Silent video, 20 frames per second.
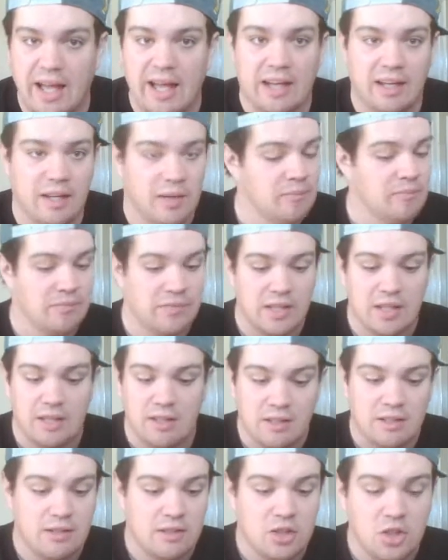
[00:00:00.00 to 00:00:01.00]
Like,
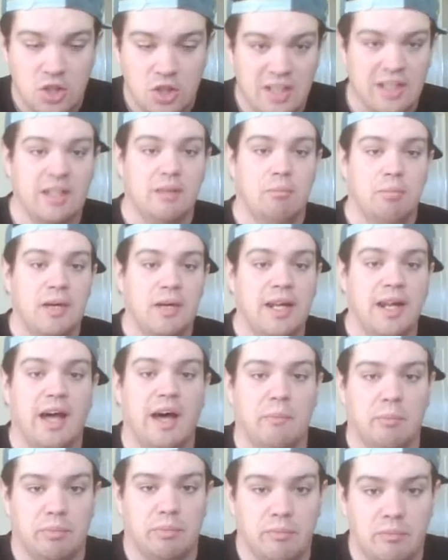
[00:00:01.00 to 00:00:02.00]
she could beat
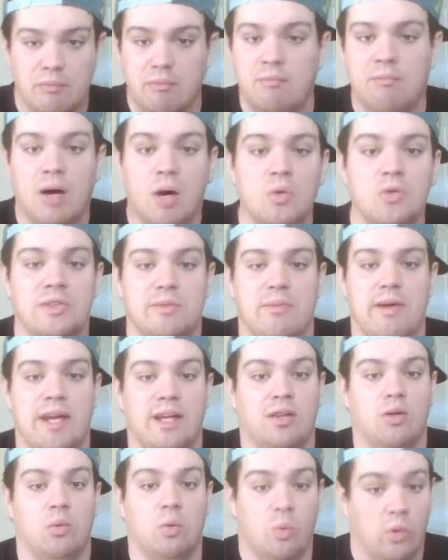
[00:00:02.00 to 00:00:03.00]
up most men
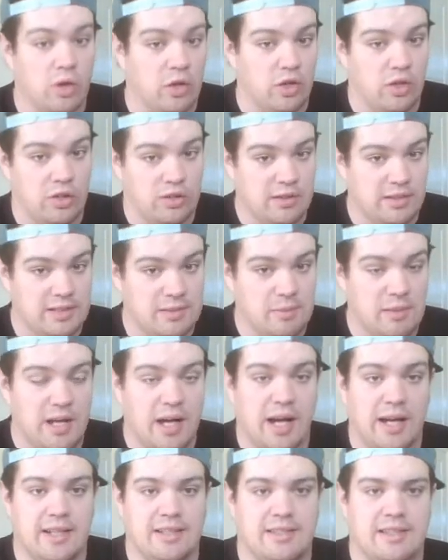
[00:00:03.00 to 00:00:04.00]
in the world, let's be
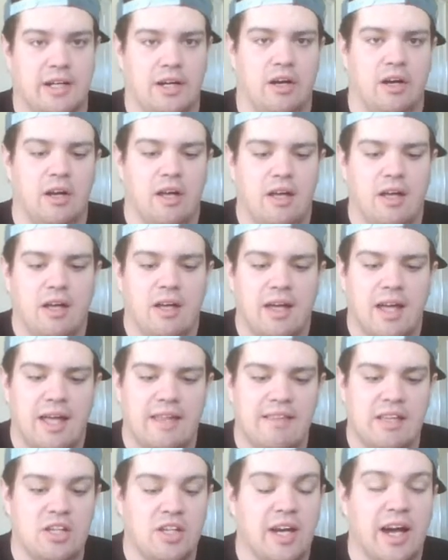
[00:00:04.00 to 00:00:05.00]
honest here.
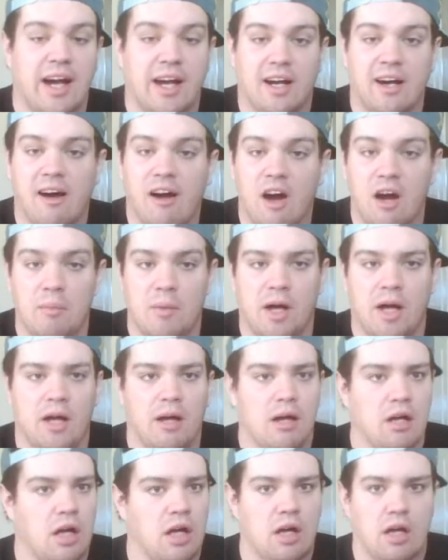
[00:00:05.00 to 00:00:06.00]
And then you got
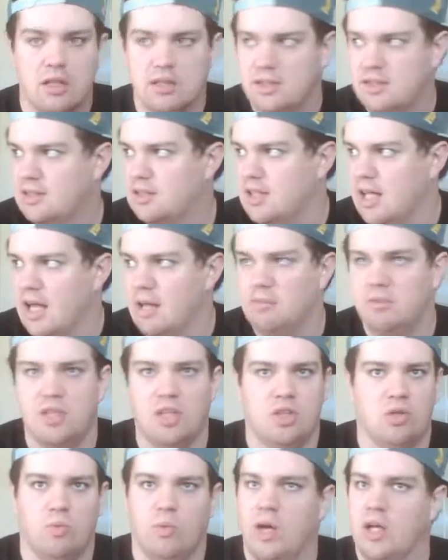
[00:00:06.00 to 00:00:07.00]
Karma, same
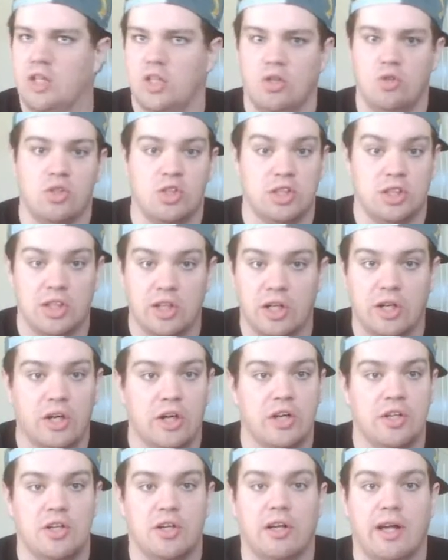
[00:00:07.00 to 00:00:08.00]
situation. You just look at
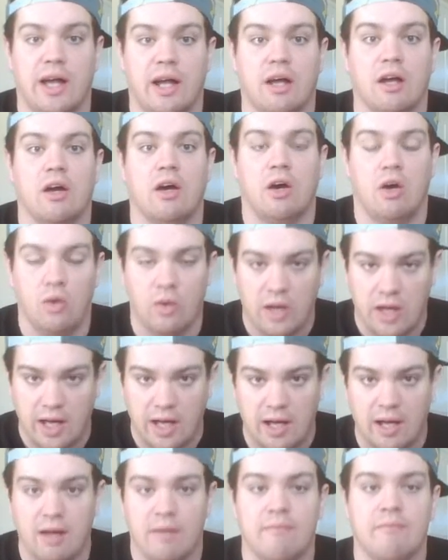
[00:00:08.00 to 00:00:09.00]
her and you're like,
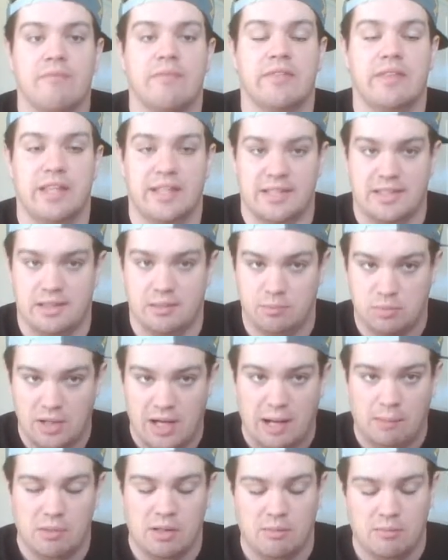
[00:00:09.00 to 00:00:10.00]
okay, this is a
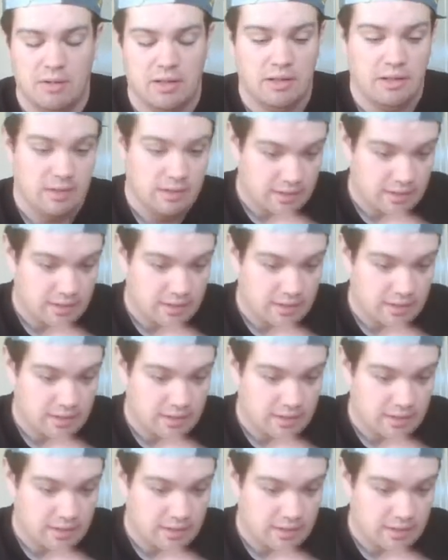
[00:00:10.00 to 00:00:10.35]
problem.